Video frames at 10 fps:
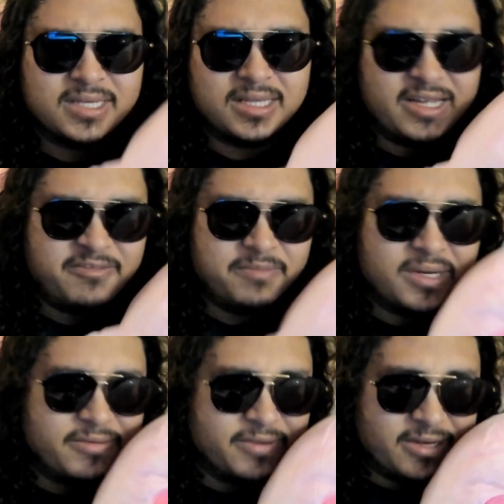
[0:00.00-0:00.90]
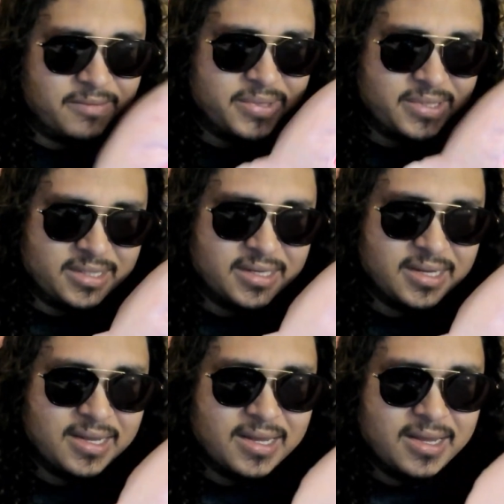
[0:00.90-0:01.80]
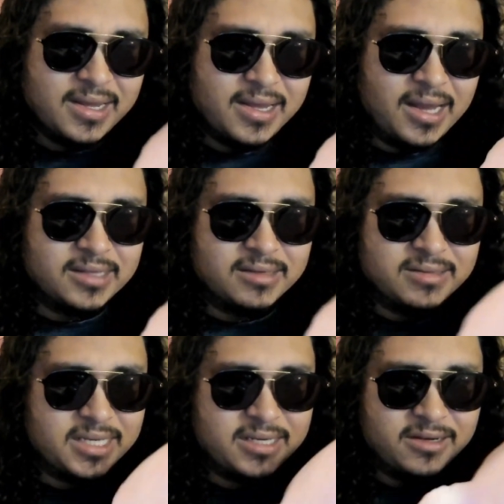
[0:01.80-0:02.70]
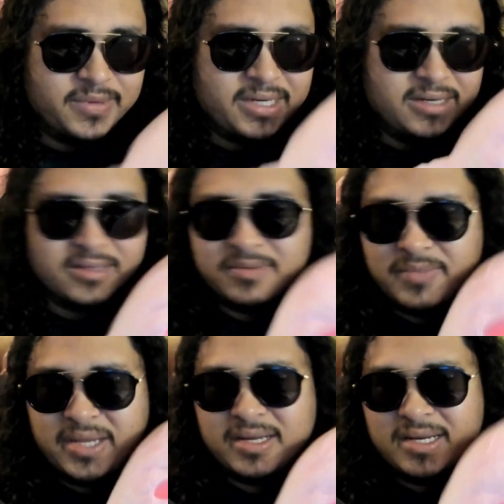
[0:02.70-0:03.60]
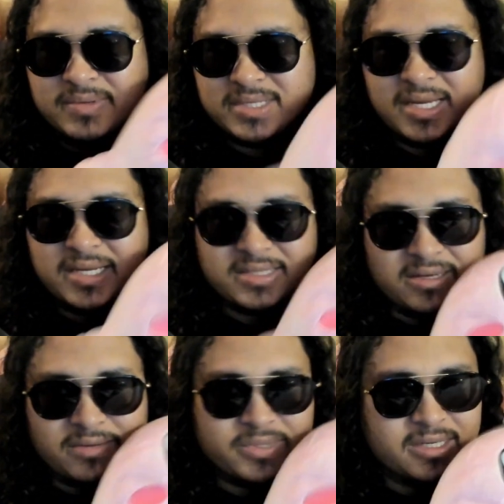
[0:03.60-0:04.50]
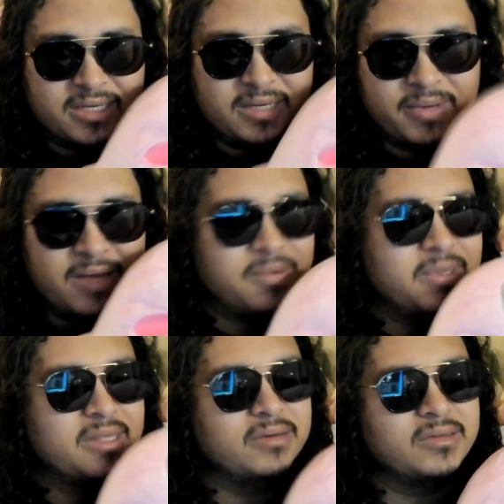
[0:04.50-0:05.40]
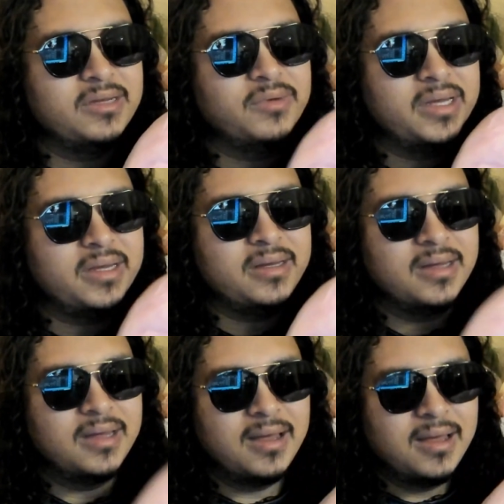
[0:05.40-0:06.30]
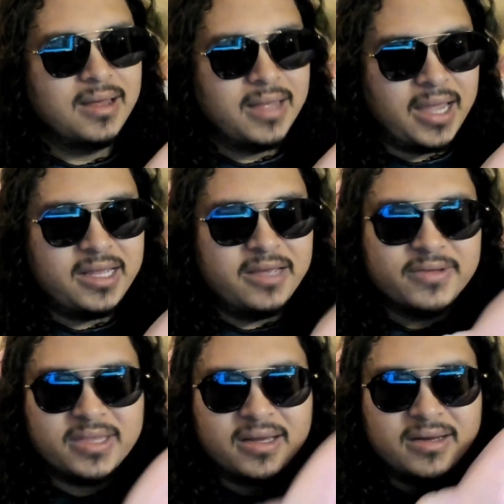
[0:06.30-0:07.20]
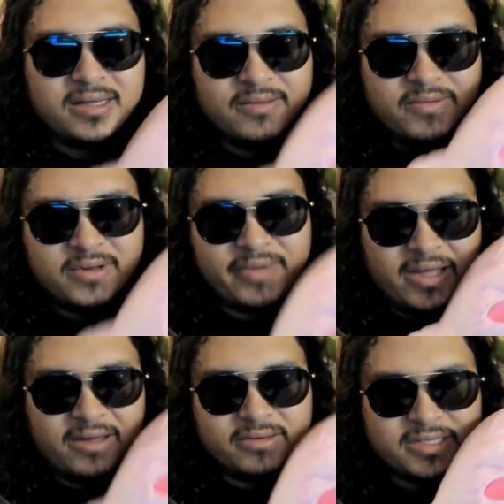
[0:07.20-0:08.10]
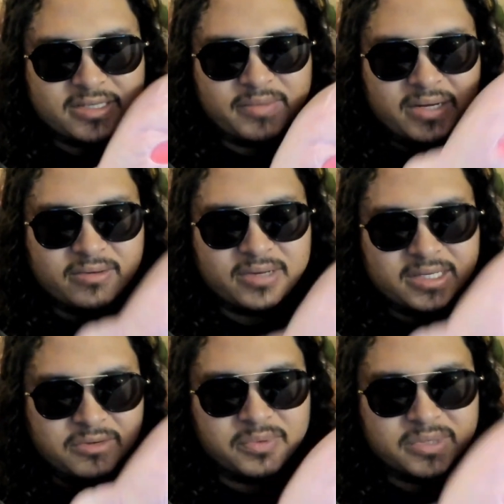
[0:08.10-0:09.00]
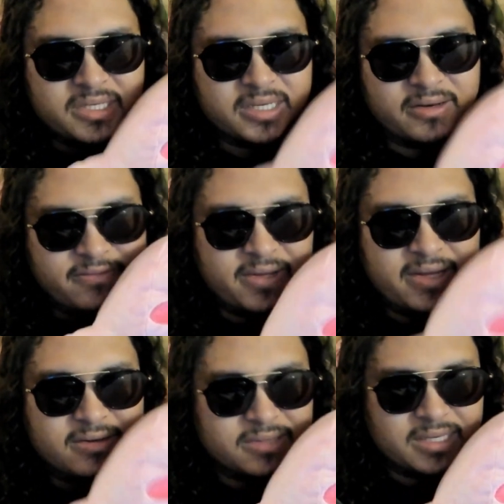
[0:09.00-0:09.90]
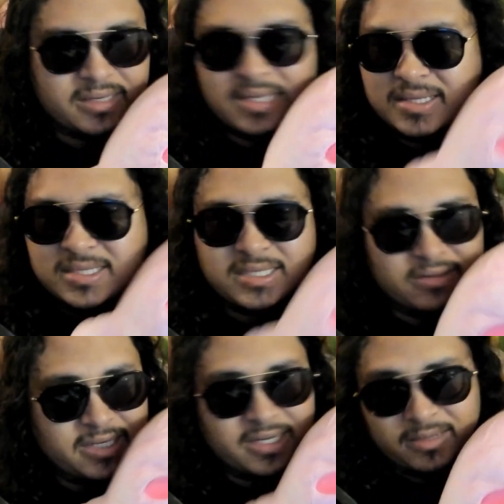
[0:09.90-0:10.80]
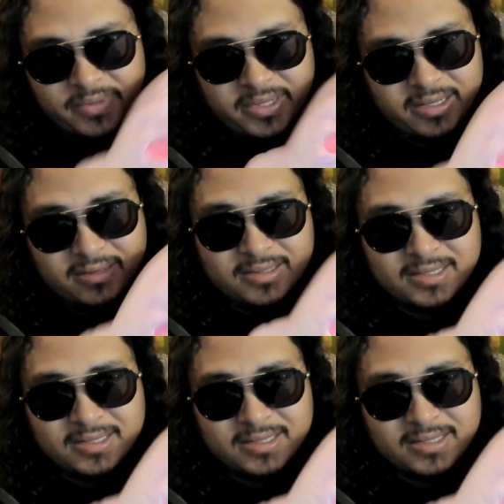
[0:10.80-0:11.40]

the lifeblood of a company. And as long as that company doesn't make any mistakes, Kirby's going to keep happening. The only way, and even then, even if HAL somehow gets hubristic and fails, they're going to have to sell the IP.